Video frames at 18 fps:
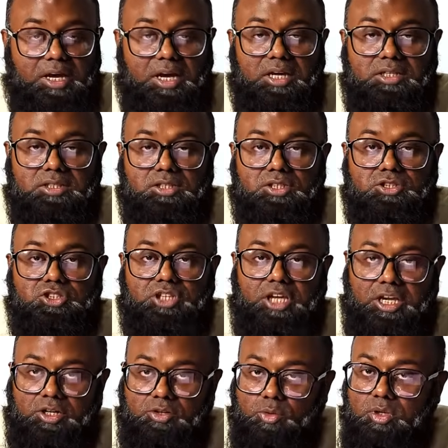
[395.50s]
the
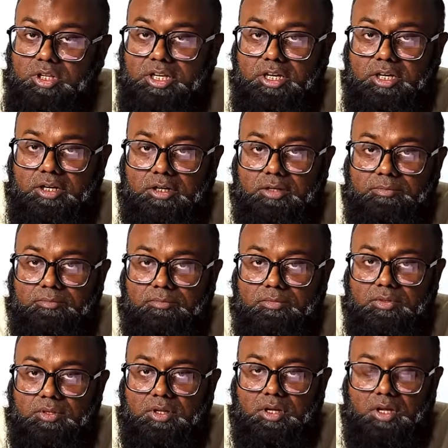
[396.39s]
chain rule here.
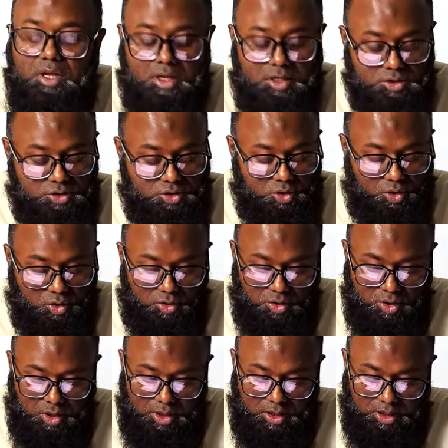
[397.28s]

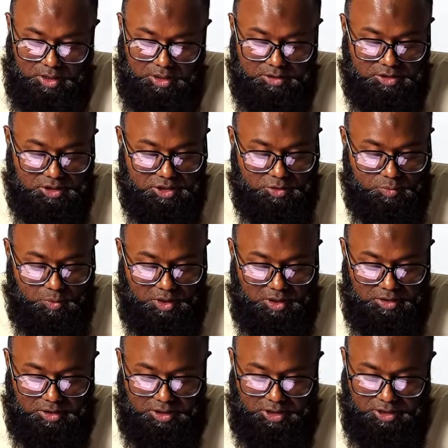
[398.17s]
So this
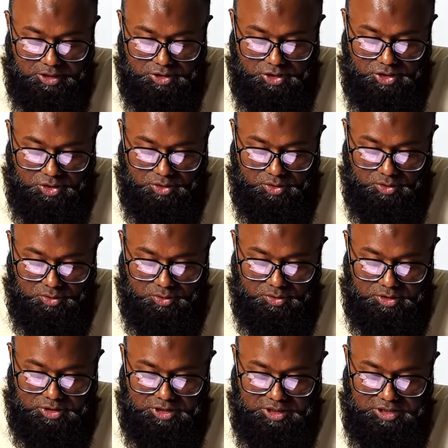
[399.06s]
one
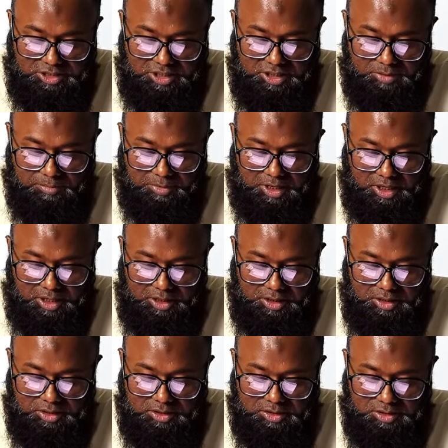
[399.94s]
into dt
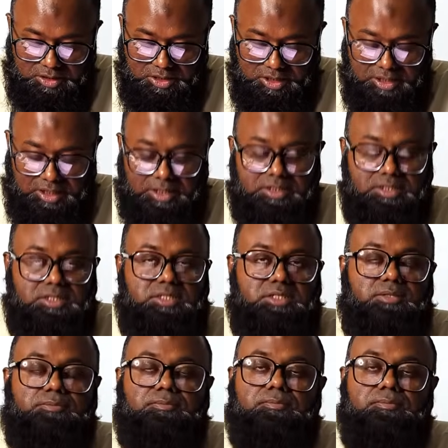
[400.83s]
by dx.